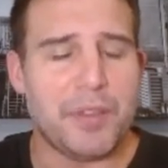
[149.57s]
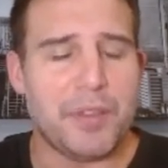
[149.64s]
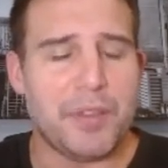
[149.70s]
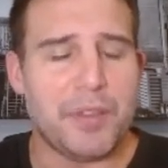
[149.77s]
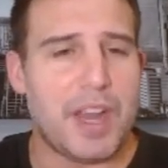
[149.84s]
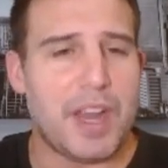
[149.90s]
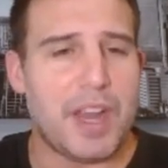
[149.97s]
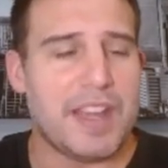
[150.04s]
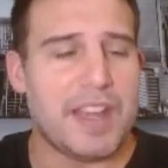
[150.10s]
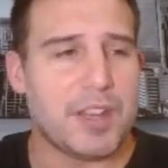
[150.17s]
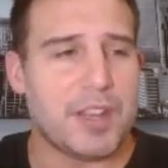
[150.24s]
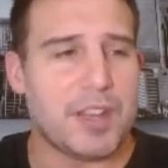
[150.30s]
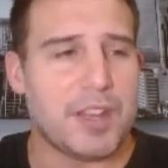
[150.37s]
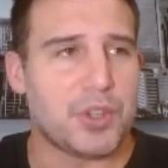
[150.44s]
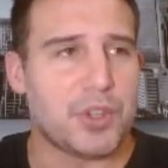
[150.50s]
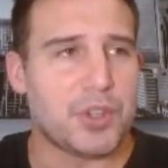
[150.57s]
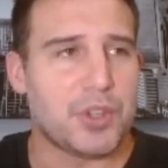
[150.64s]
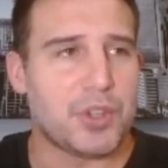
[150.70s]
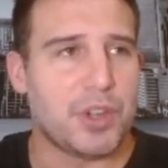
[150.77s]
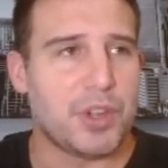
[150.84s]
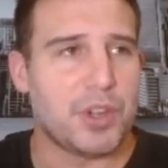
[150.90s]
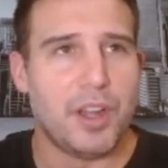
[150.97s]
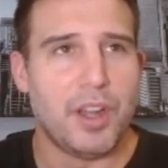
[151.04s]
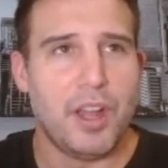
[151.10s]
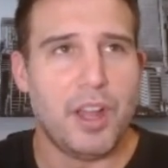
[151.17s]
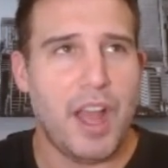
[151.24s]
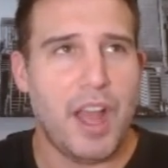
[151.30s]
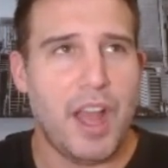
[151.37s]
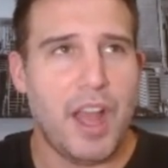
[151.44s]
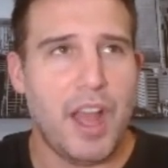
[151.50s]
the dry texture,
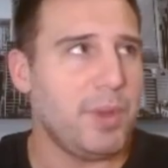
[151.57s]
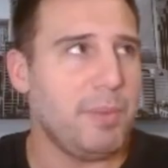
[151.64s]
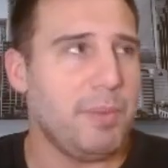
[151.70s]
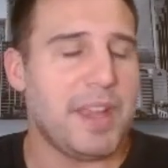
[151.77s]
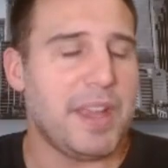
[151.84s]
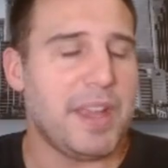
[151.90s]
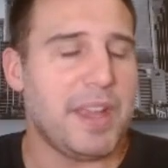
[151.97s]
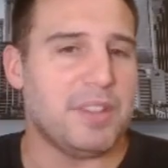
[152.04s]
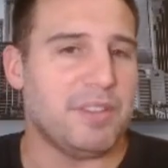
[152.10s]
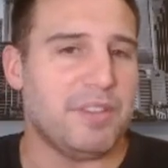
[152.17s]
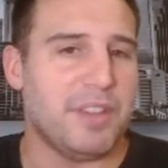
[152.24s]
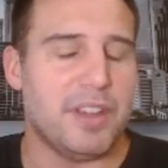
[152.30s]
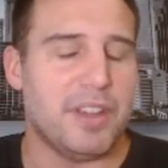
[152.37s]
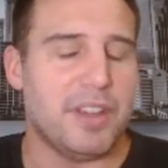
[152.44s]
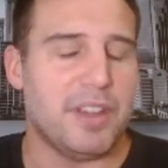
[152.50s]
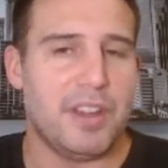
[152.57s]
how do we make sense of it?